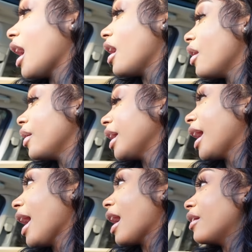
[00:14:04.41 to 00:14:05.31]
out
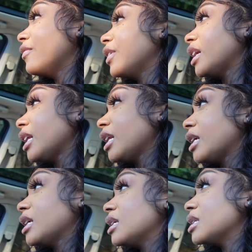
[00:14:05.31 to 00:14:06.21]
and how fun it
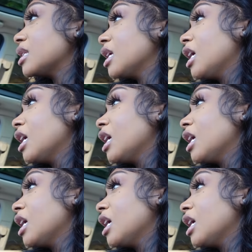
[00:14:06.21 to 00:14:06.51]
is